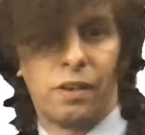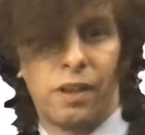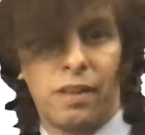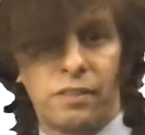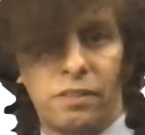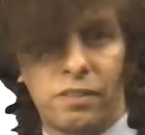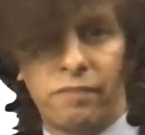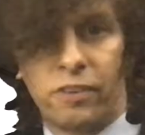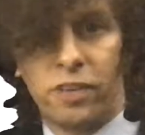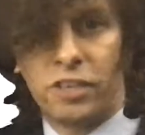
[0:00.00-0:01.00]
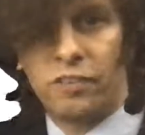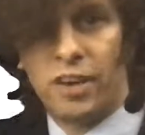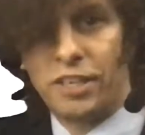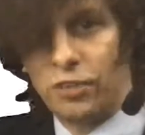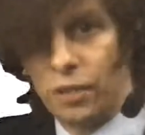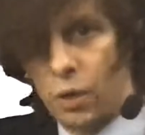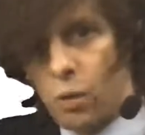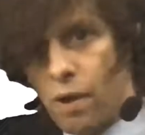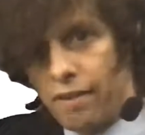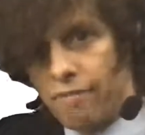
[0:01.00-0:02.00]
Okay, so this conversion ratio is going to
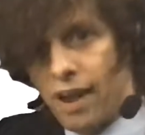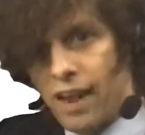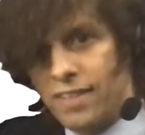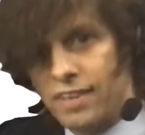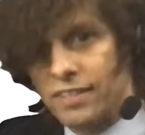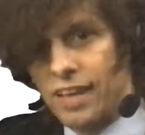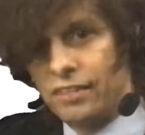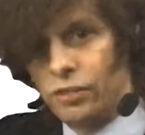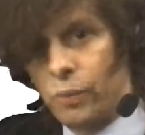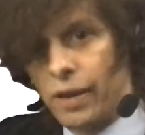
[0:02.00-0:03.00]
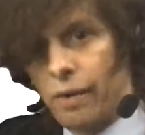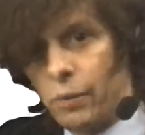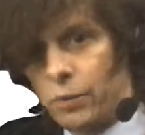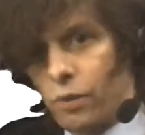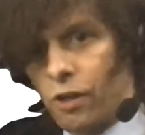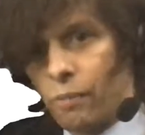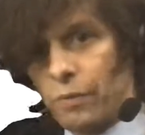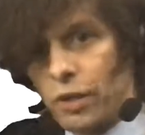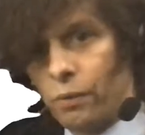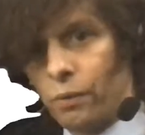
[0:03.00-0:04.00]
quantify the extent to which, which we'll call
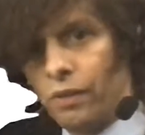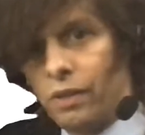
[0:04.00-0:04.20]
mu.